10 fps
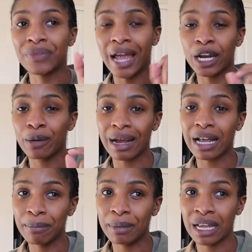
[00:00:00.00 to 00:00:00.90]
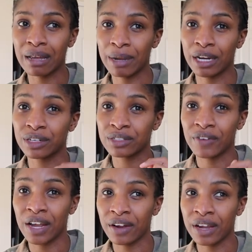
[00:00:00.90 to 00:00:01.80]
I know my company and commander is
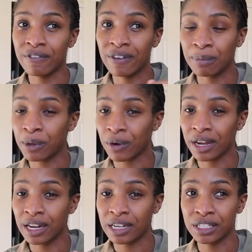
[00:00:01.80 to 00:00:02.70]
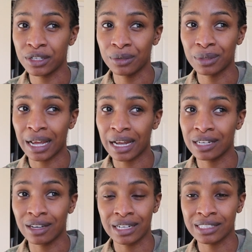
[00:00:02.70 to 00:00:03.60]
very family oriented too. Like,
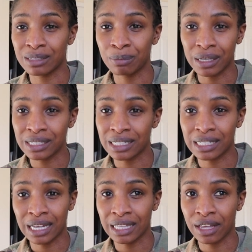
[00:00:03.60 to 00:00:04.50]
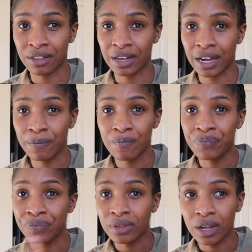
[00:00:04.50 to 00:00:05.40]
Adonis just busted his head the other day
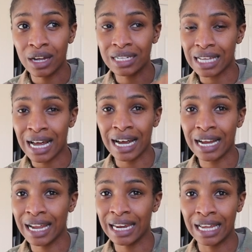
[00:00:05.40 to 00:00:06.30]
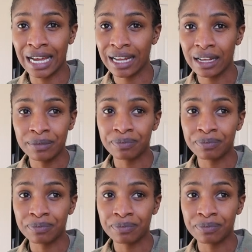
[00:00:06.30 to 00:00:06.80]
on his eye, and like,